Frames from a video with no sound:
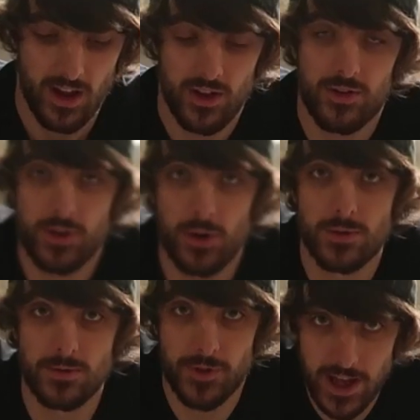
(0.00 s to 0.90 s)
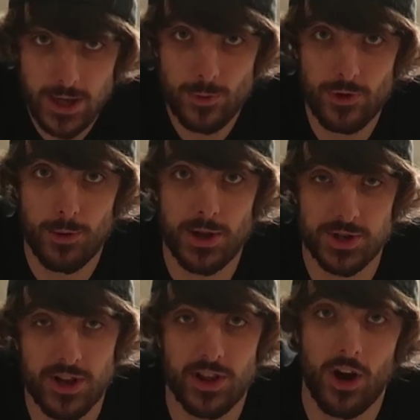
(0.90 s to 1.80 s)
So thank you so much
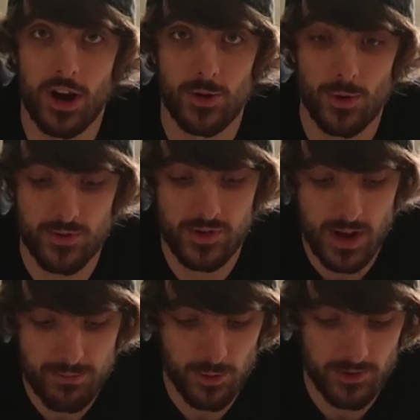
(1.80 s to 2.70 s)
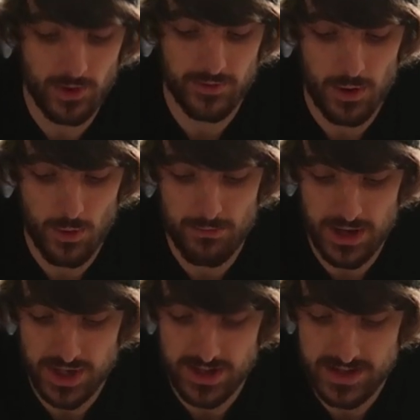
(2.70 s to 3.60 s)
to the guy who obviously I bought this off. I won't
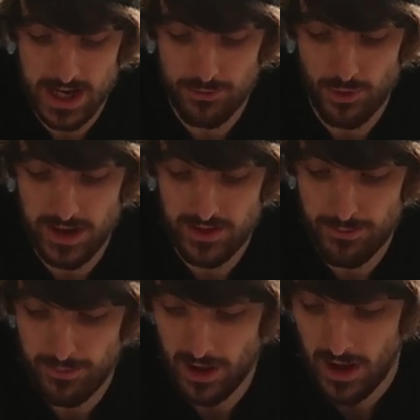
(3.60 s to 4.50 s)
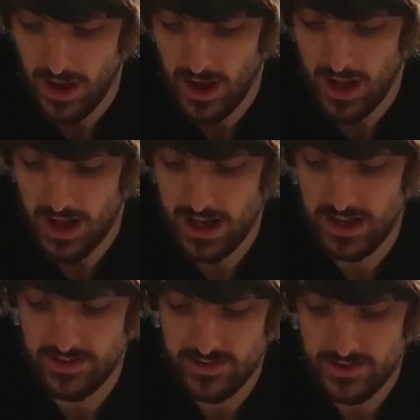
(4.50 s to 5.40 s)
mention his name or anything, but
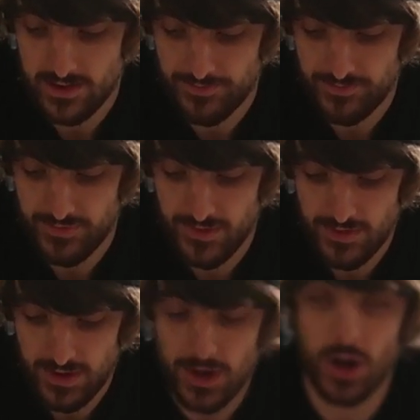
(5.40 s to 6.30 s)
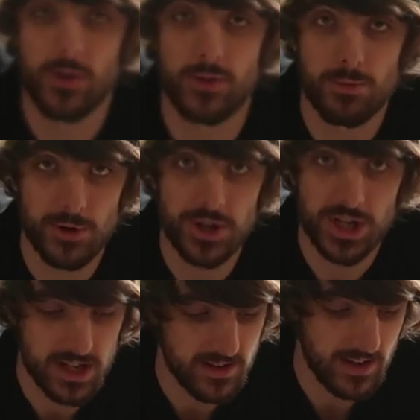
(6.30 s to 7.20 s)
it's, you know, it's
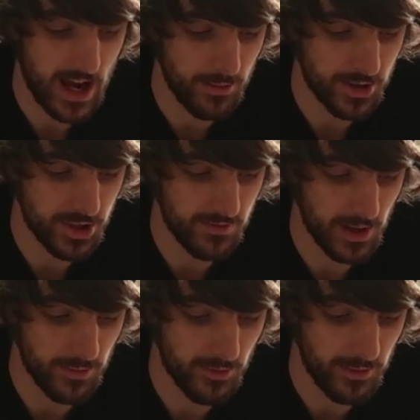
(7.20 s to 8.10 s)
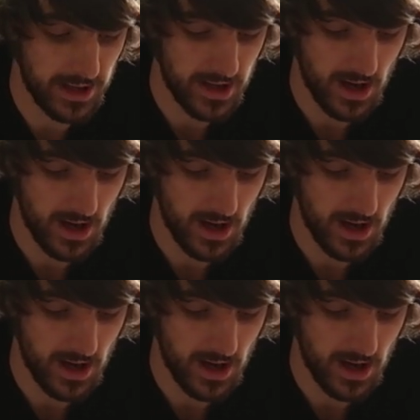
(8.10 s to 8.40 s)
appreciated how much you've done for me.